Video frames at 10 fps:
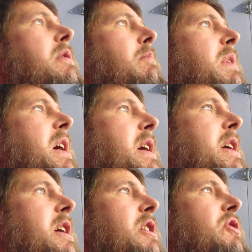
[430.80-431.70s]

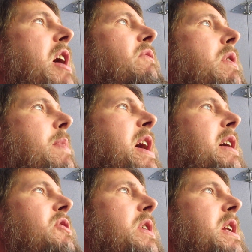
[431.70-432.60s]
my uh, driveway
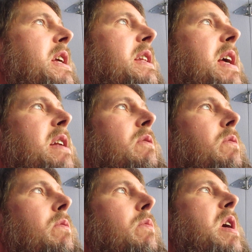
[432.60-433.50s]
back, so I need to get that
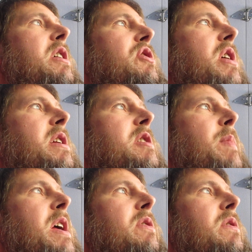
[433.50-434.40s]
Waukesha
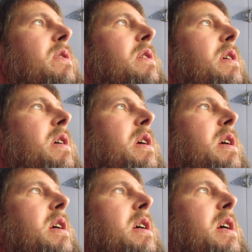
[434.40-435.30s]
dismantled,
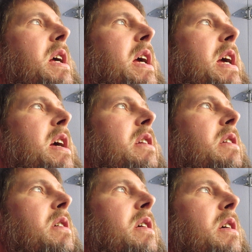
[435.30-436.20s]

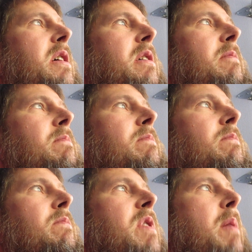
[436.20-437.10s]
and uh,
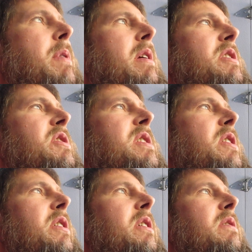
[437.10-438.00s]
I'll probably just
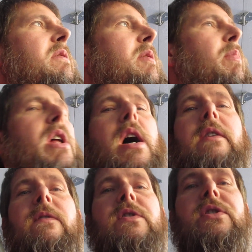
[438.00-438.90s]
sell the the
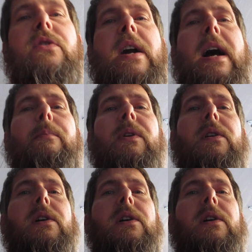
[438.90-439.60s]
block for scrap,